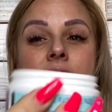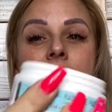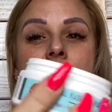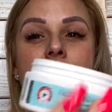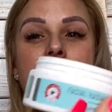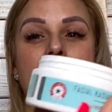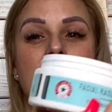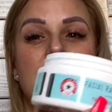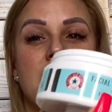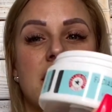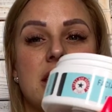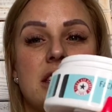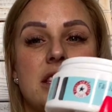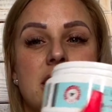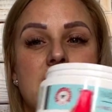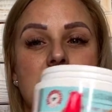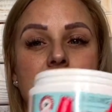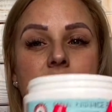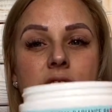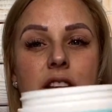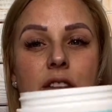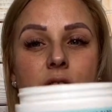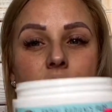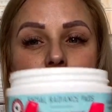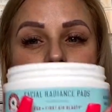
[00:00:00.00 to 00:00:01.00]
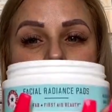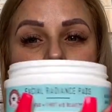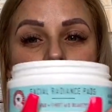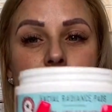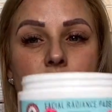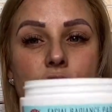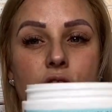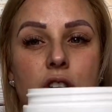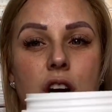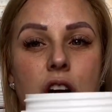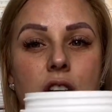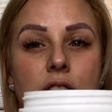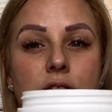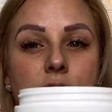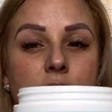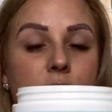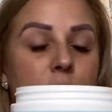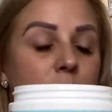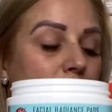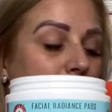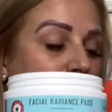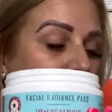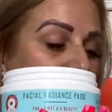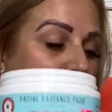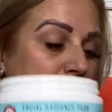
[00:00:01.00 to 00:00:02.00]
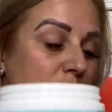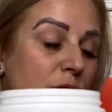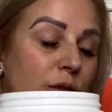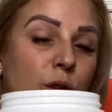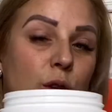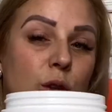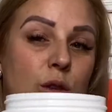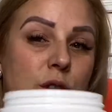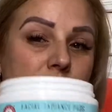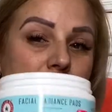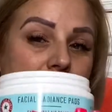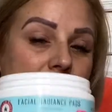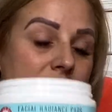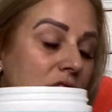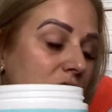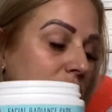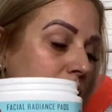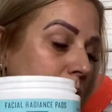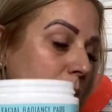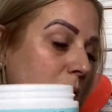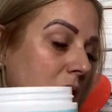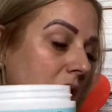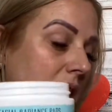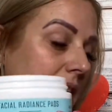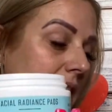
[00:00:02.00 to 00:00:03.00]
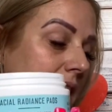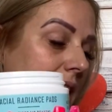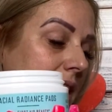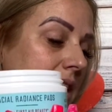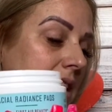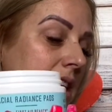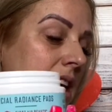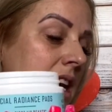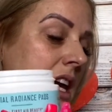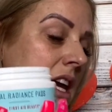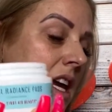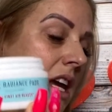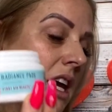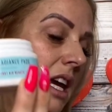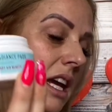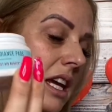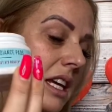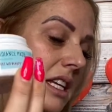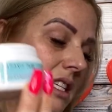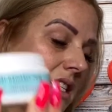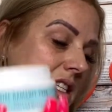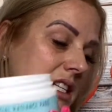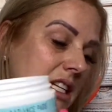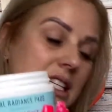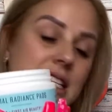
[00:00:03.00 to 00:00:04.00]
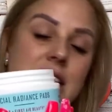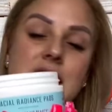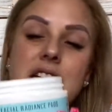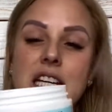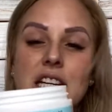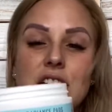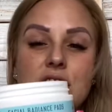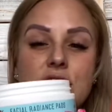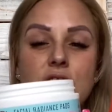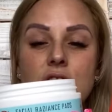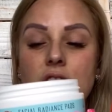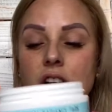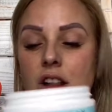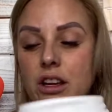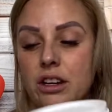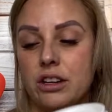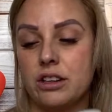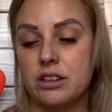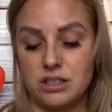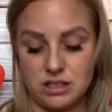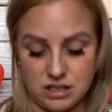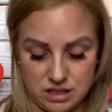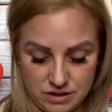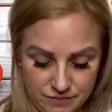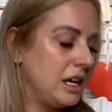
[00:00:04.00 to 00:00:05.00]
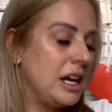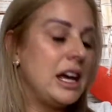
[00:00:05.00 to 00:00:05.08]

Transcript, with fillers: And this little jar of them, which is a full-size product, is $16.